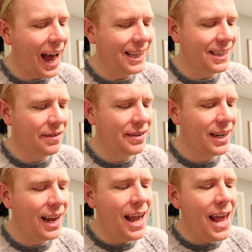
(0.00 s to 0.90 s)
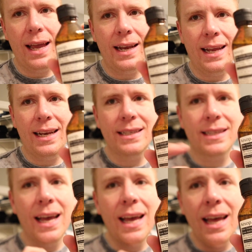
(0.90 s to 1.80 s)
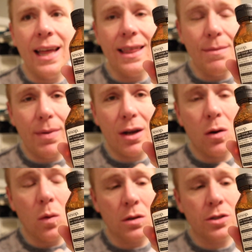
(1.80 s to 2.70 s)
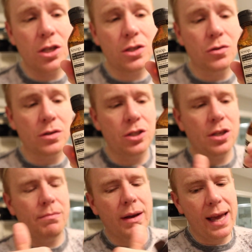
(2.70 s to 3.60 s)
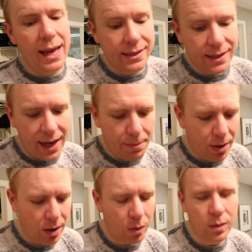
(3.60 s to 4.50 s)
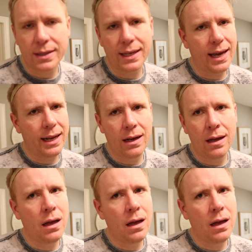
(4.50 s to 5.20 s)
I love it, and it is the Bitter Orange Astringent by Aesop. Once again,